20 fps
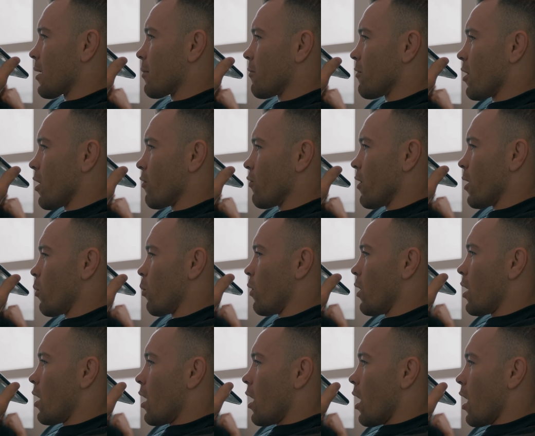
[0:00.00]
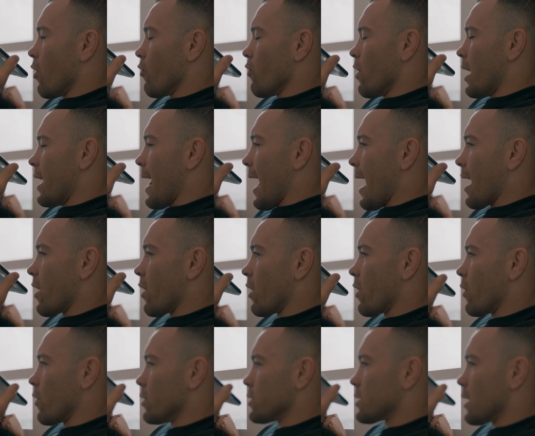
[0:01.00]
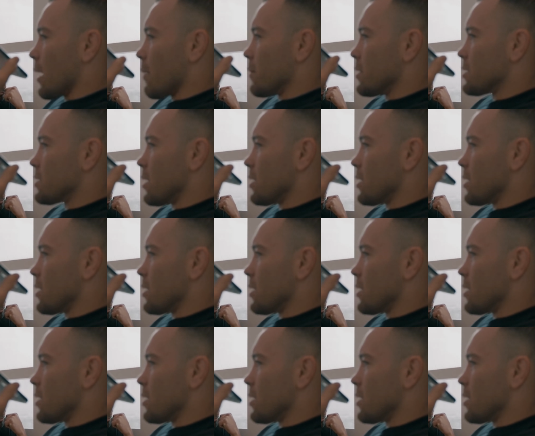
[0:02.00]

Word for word: a red a red hat on all the time that says